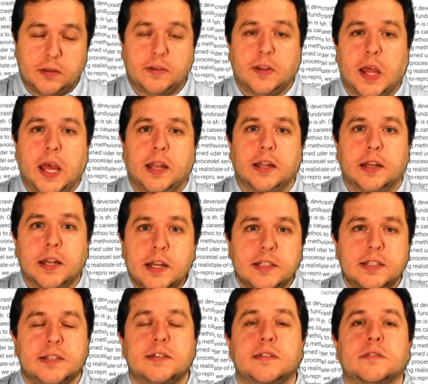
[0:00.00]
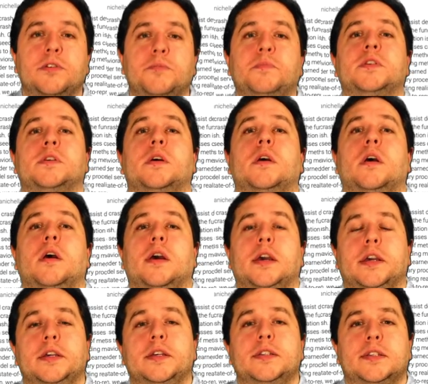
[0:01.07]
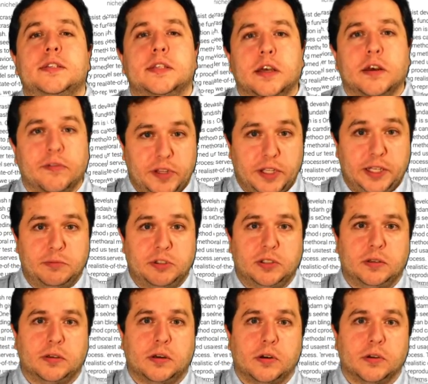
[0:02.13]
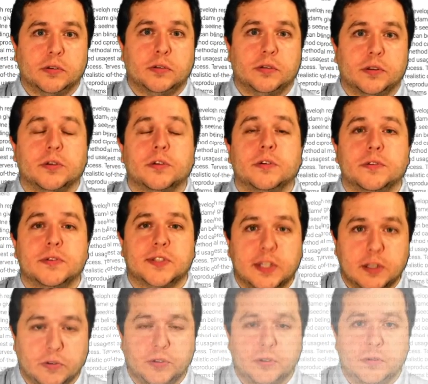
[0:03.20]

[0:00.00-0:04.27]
and analysis script, is available on Zenodo.